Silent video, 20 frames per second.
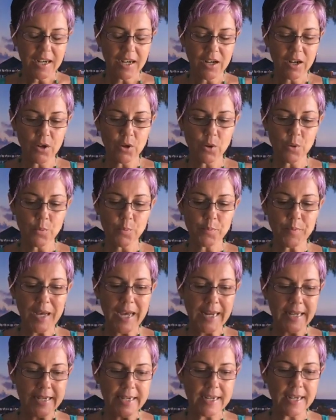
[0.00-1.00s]

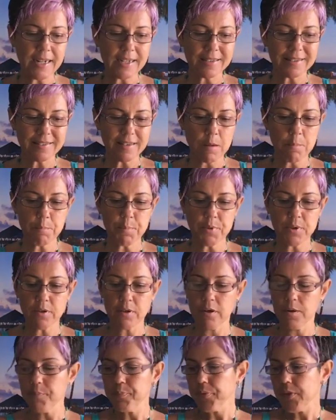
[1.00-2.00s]
A little
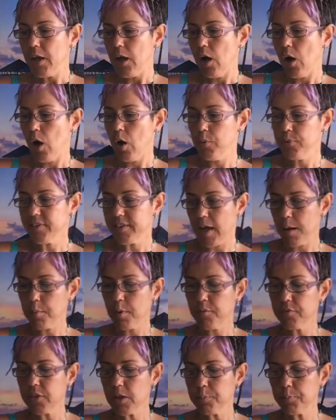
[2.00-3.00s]
example of some
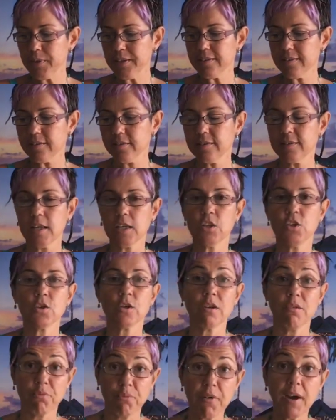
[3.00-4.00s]
of the pieces that you
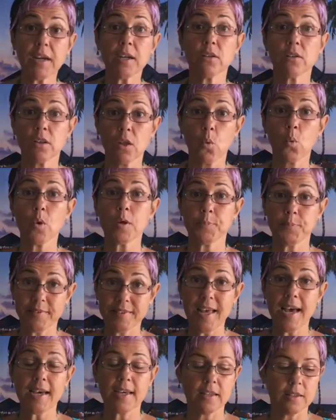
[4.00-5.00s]
can find on the
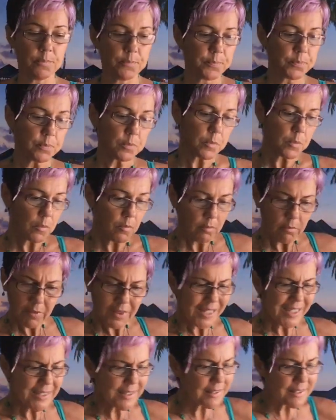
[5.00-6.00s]
website.
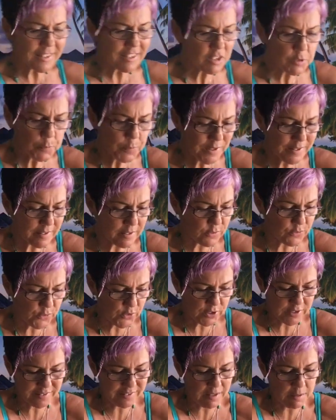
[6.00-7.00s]
These pieces,
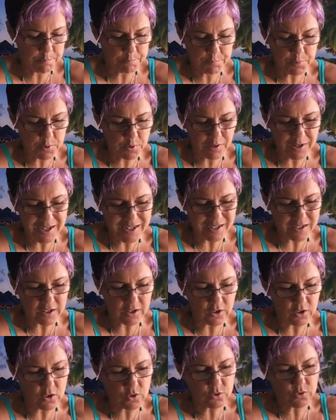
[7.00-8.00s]
for example, are
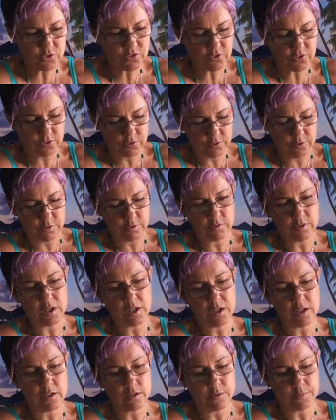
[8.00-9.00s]
close to
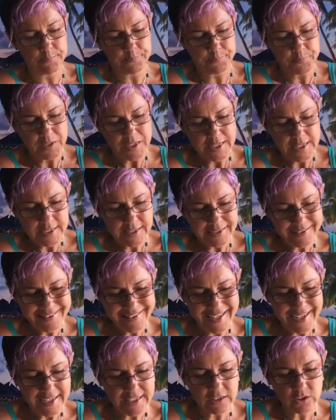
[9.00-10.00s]

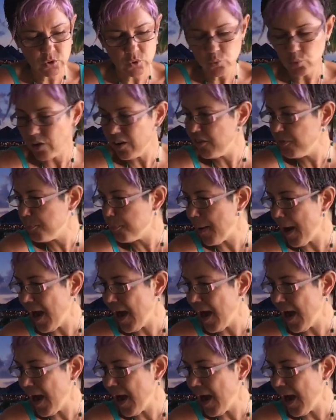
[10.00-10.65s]
10, 12